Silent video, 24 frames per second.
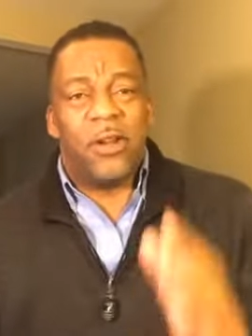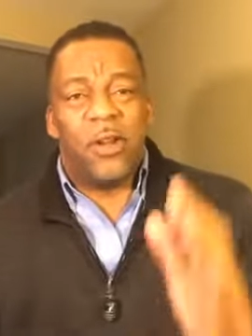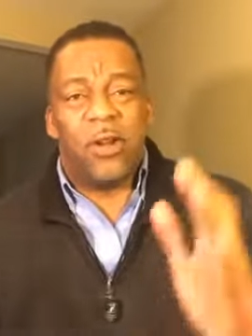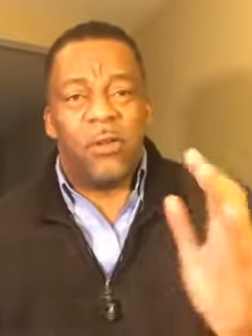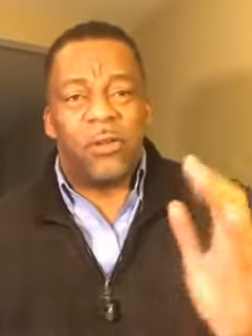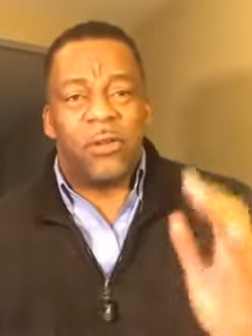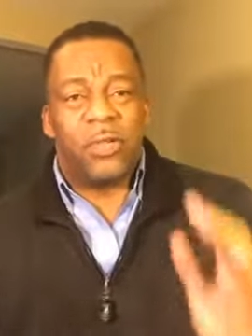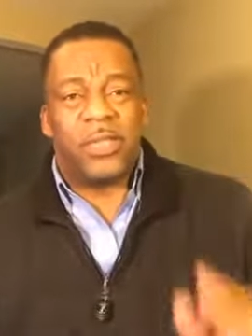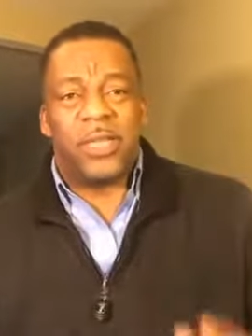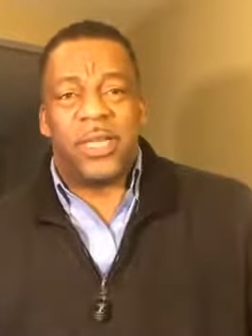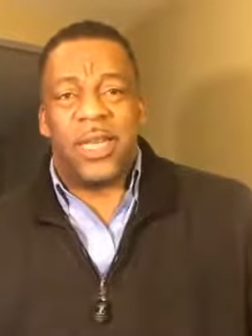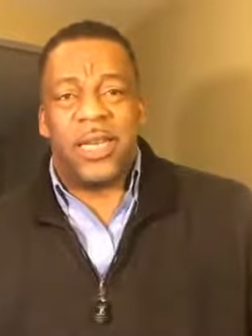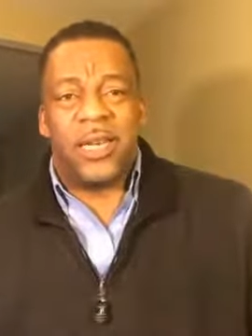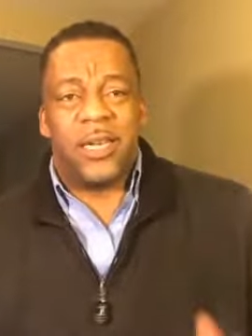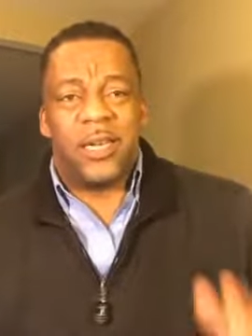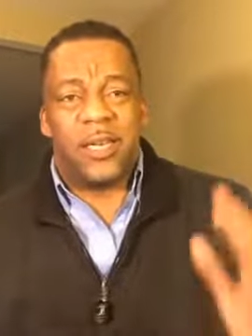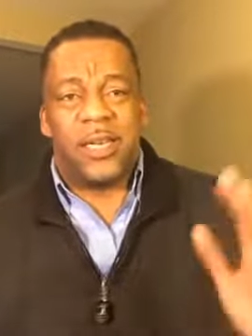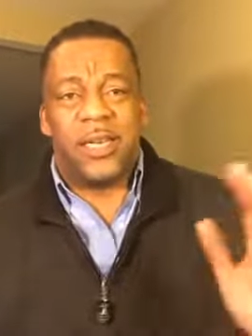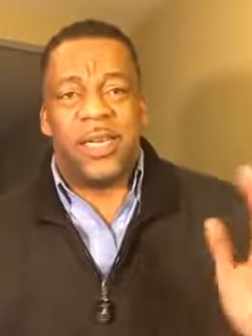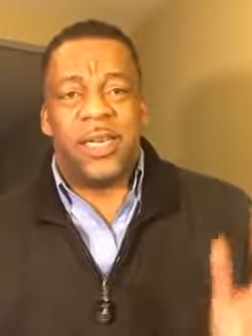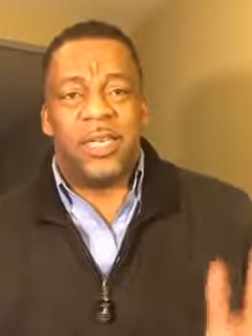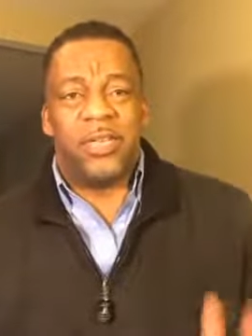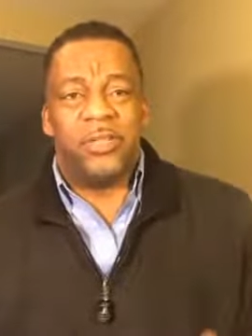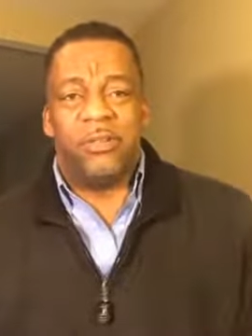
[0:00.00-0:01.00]
the whole state of
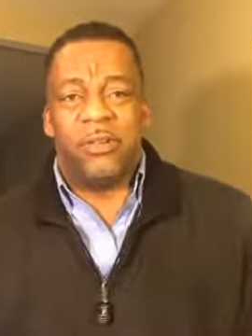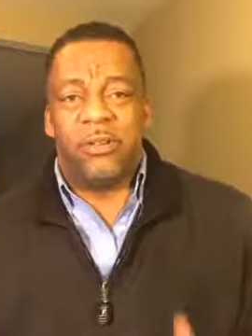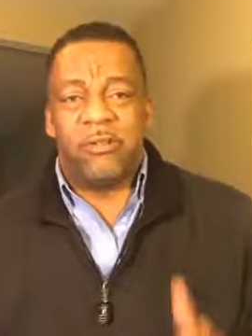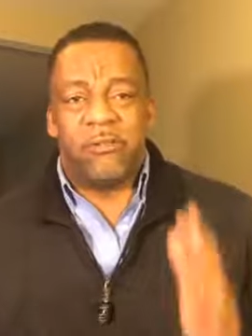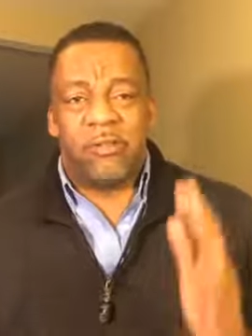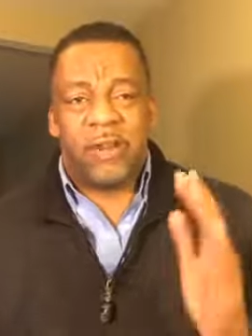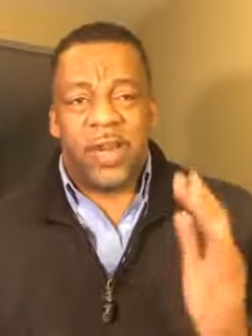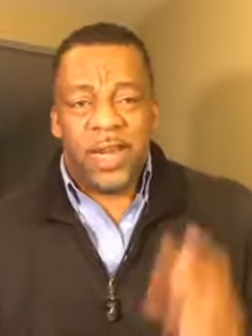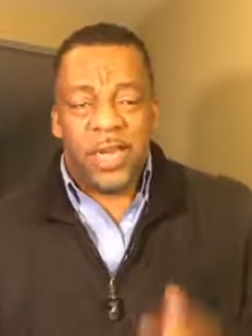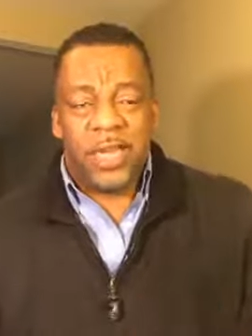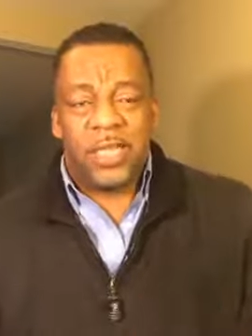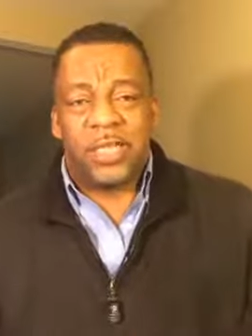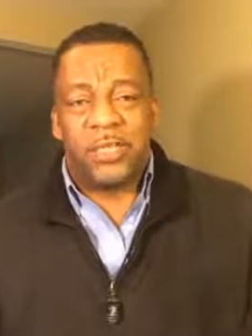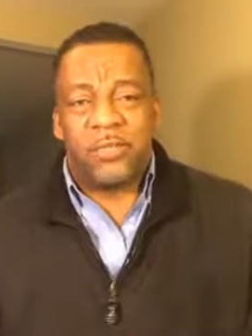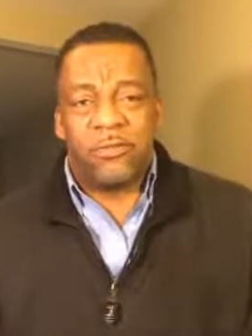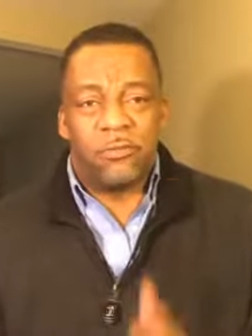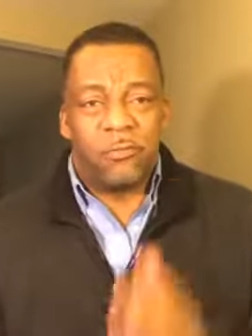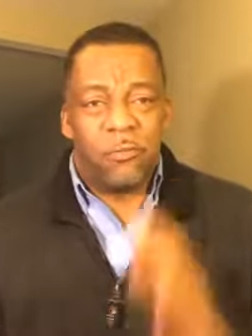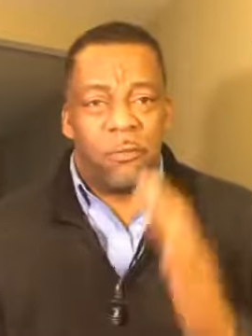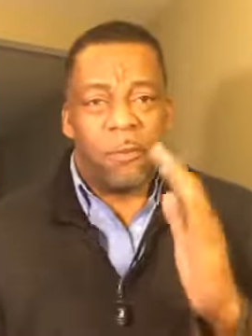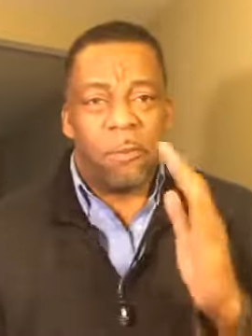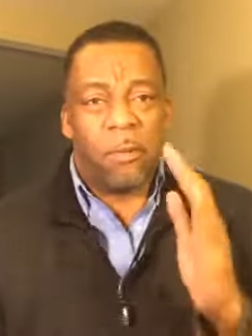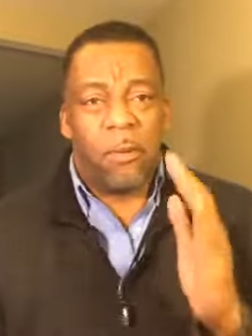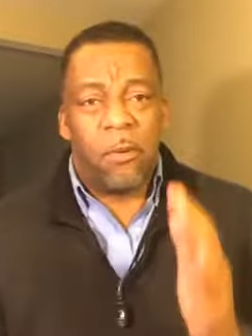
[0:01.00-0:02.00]
the country, greatest
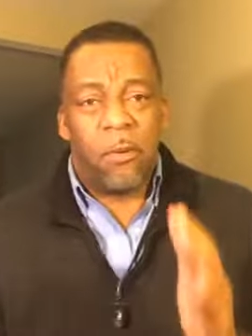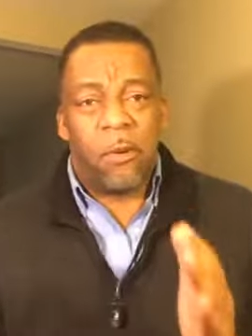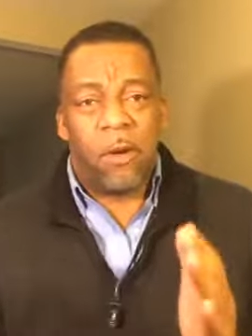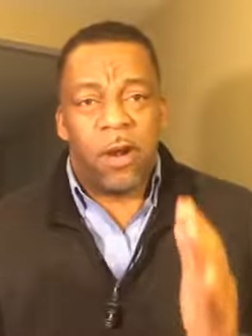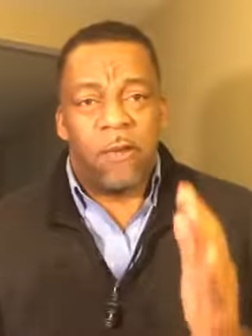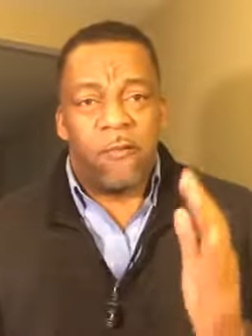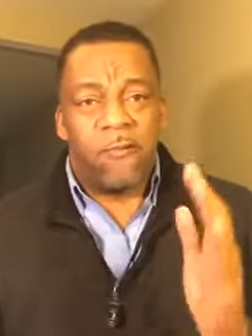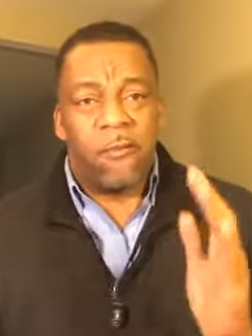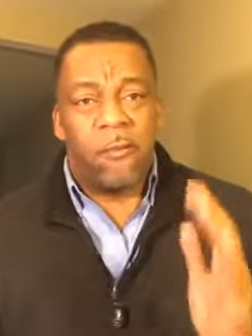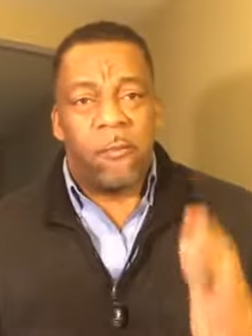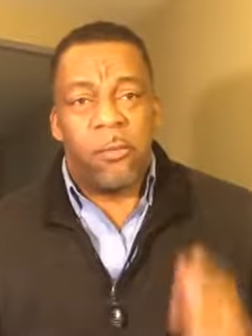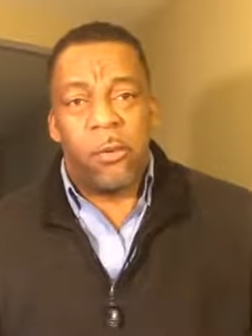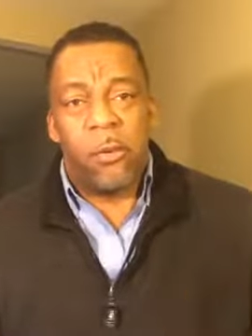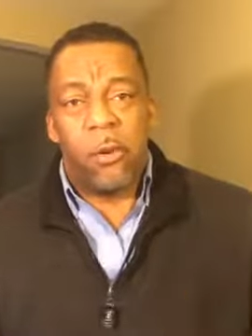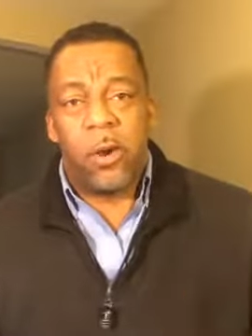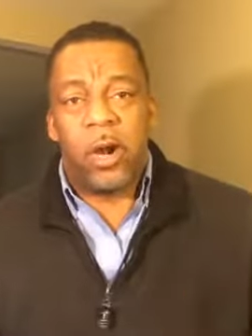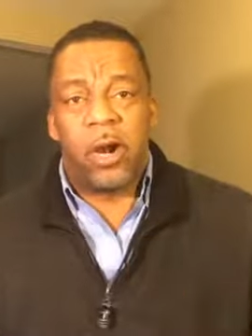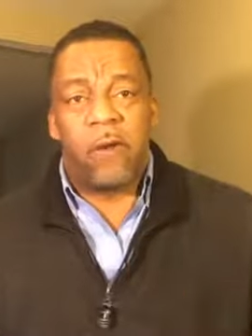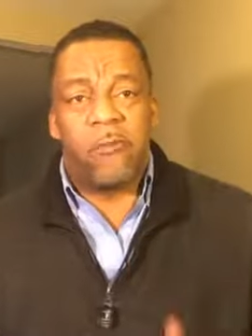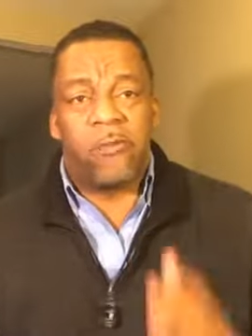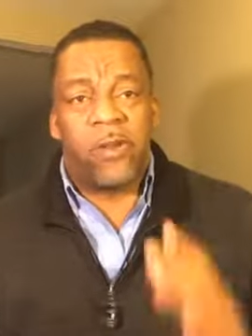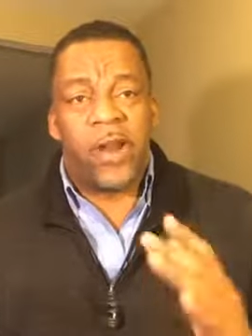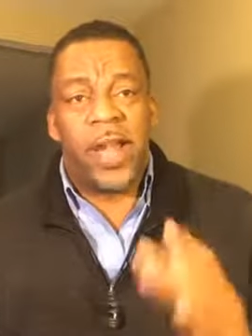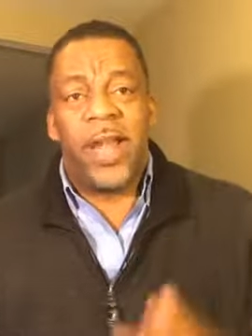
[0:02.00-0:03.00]

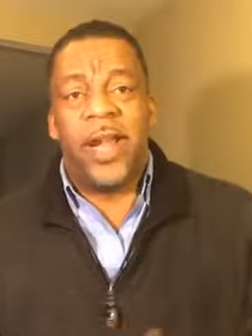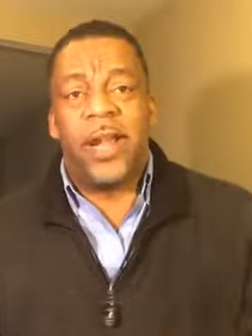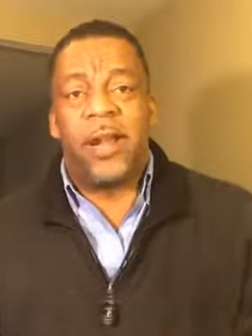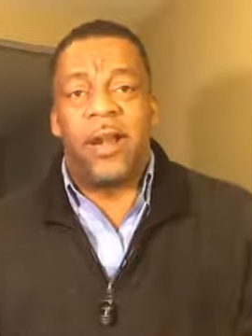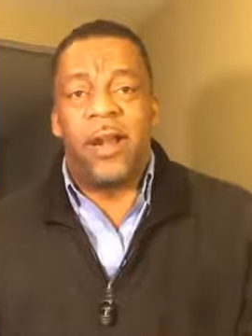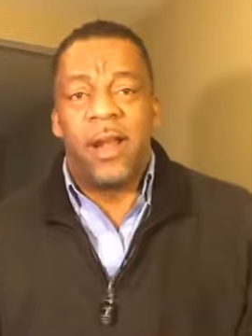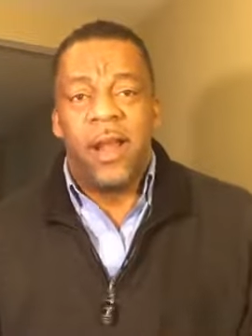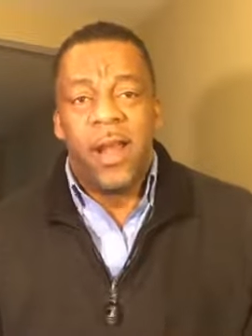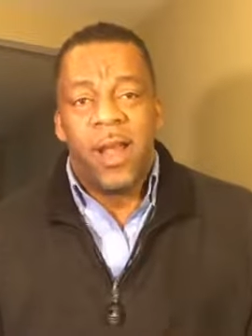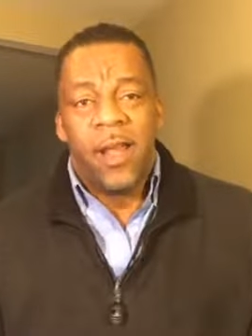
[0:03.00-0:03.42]
reporter, writer.